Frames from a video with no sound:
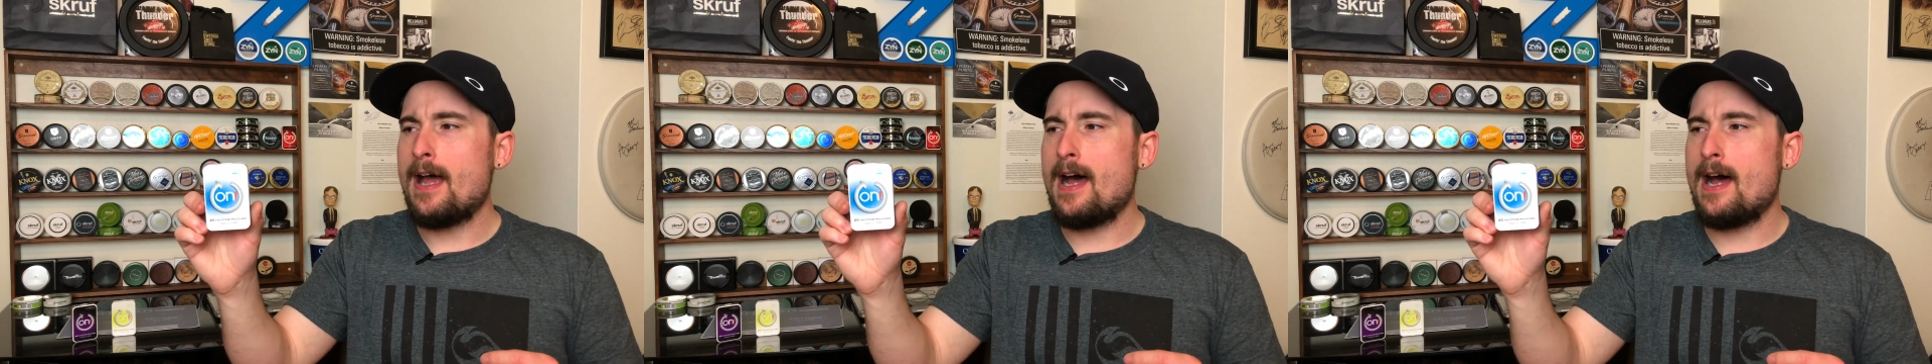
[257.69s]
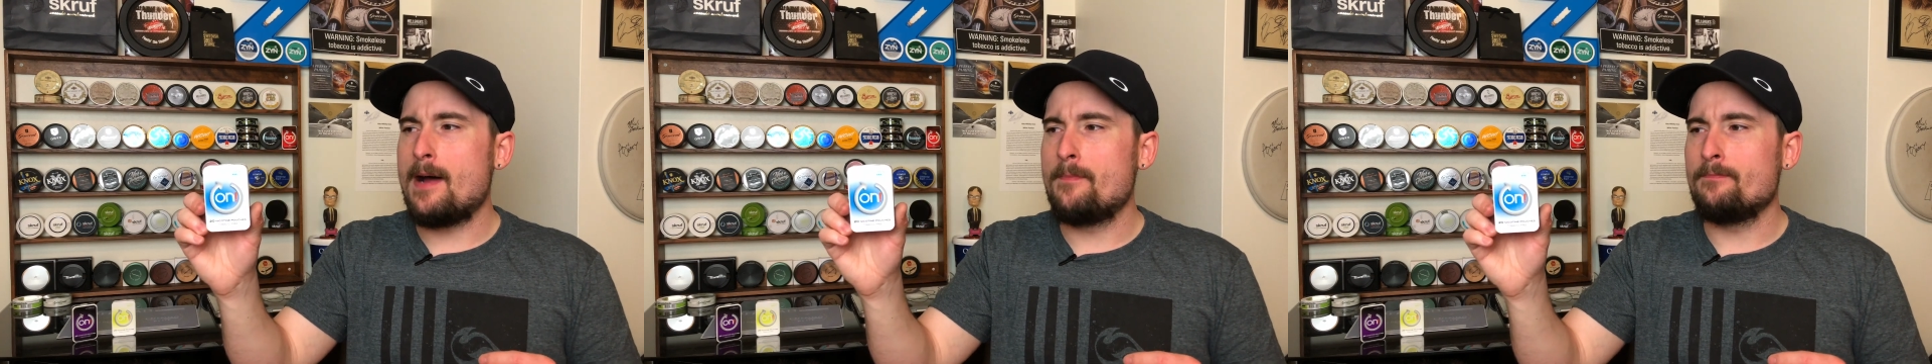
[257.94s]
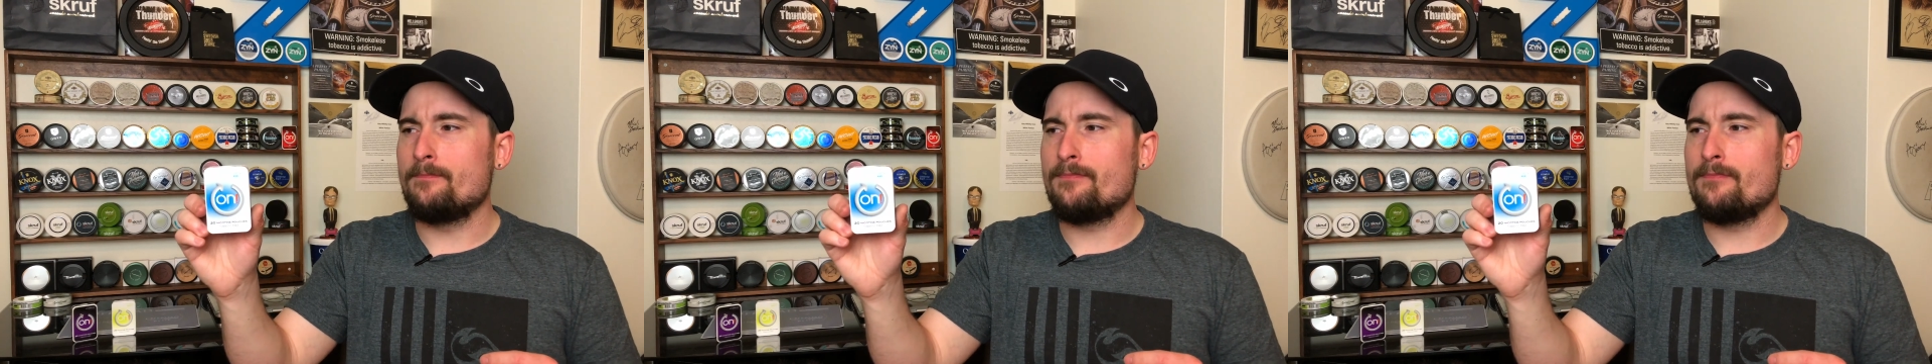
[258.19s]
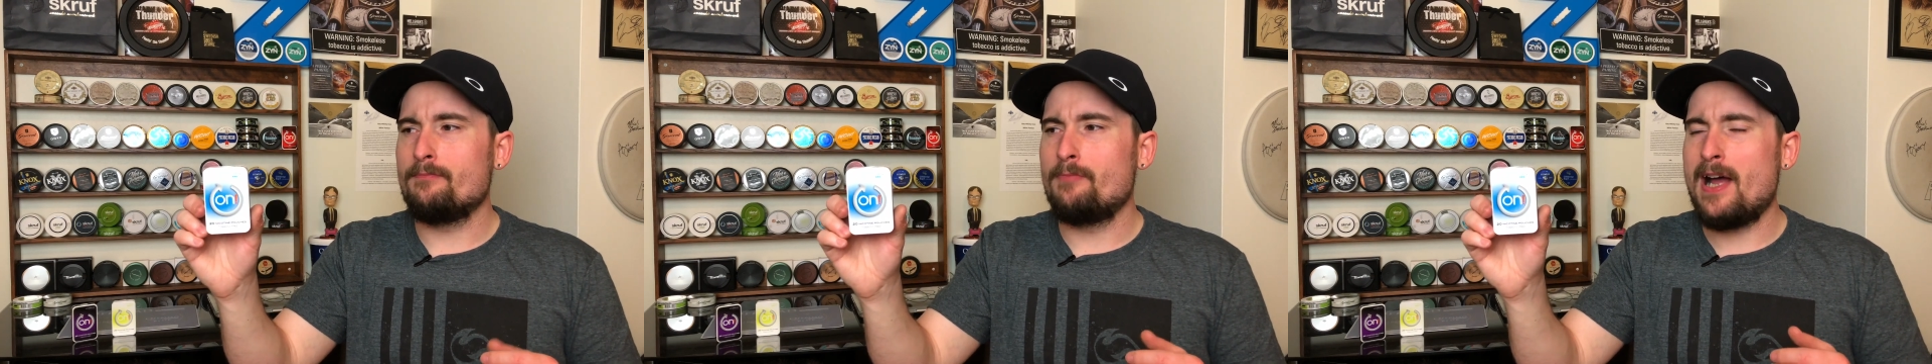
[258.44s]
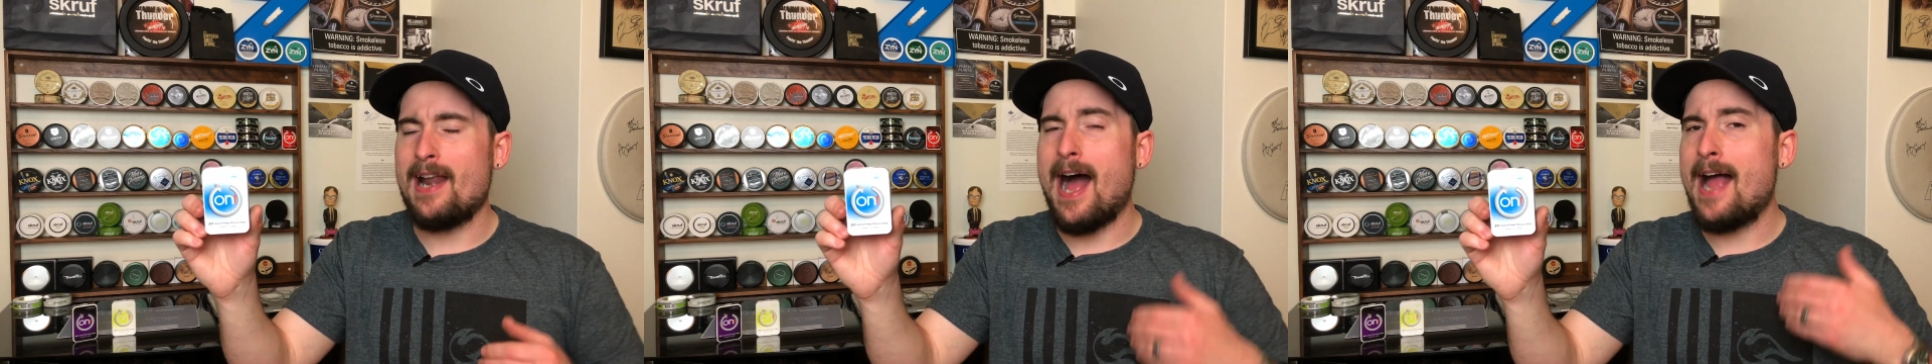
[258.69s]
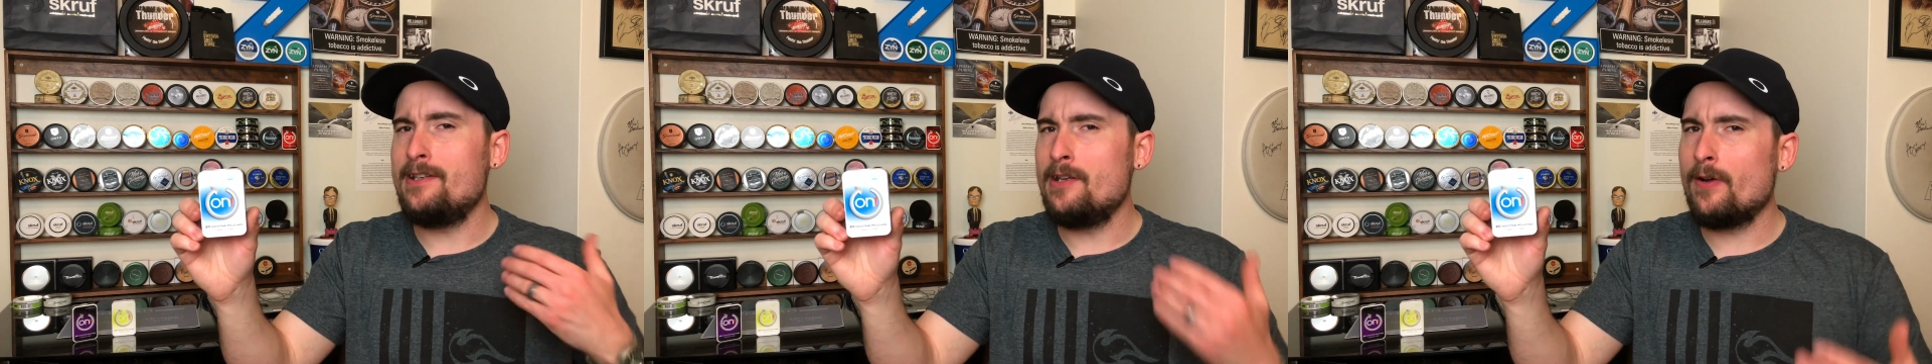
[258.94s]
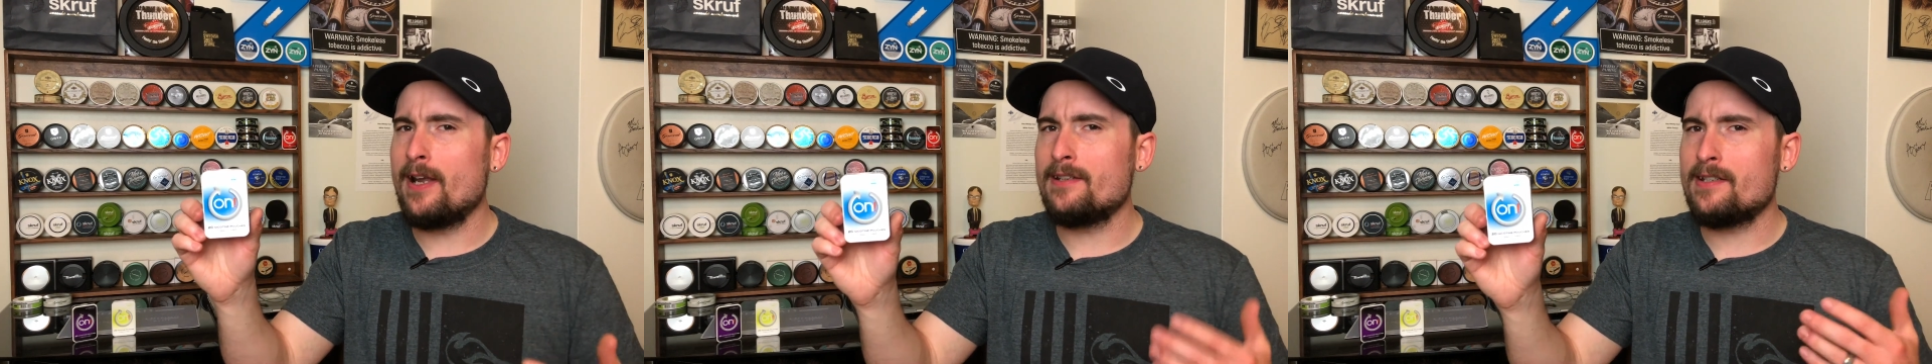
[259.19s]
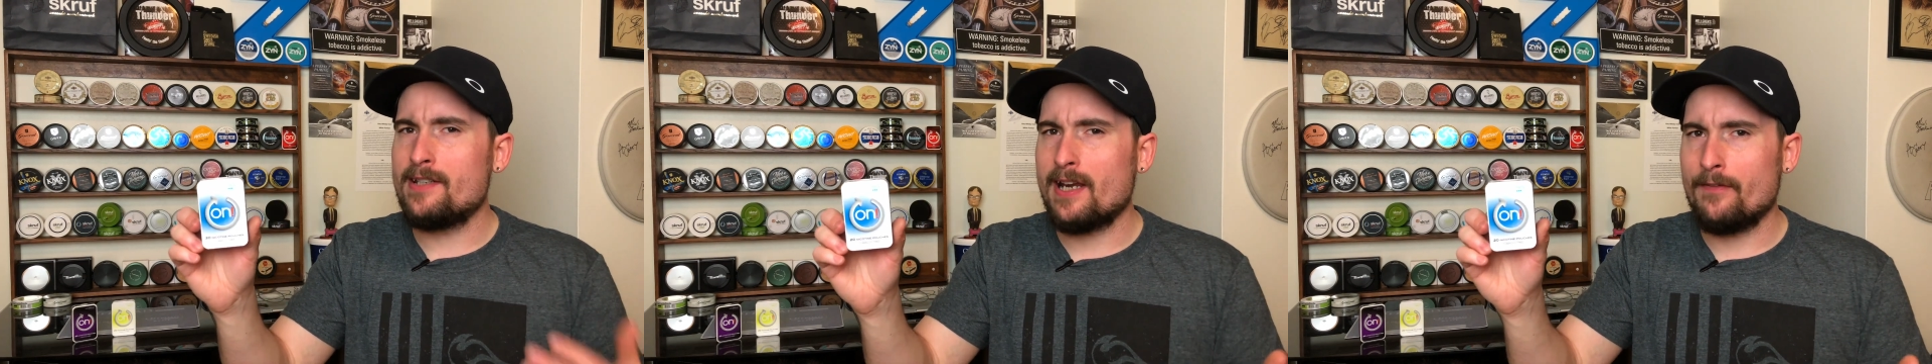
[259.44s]
But I do get
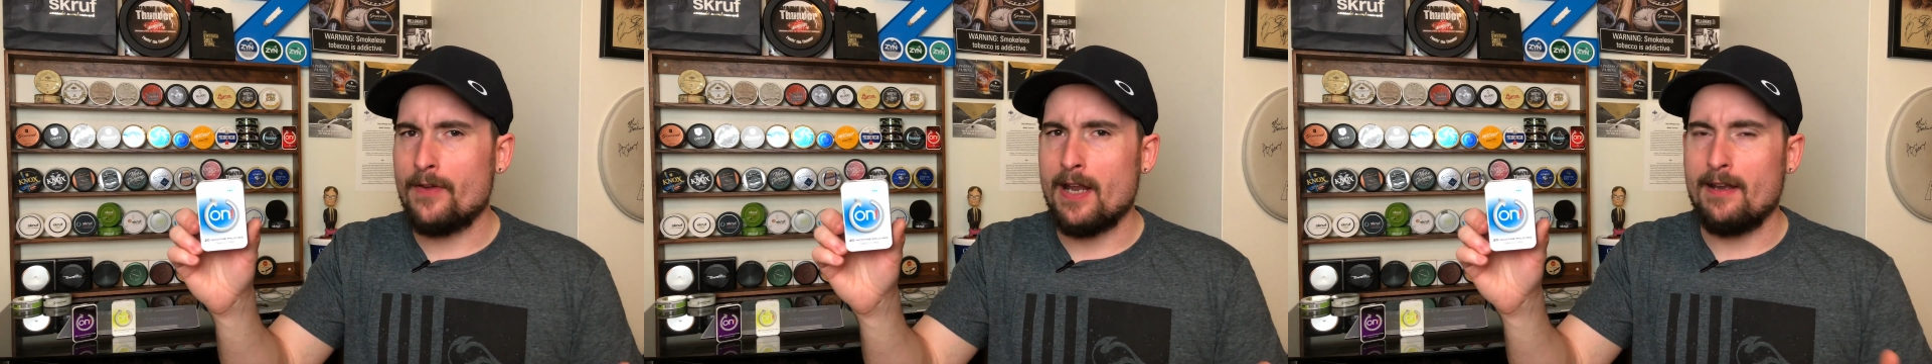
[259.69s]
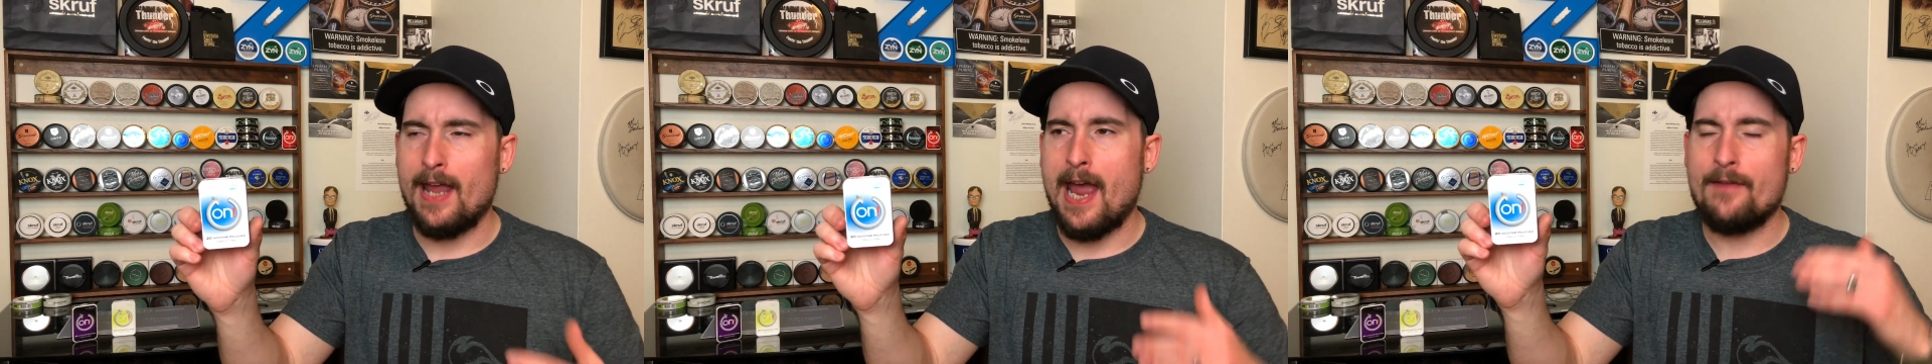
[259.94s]
sick of it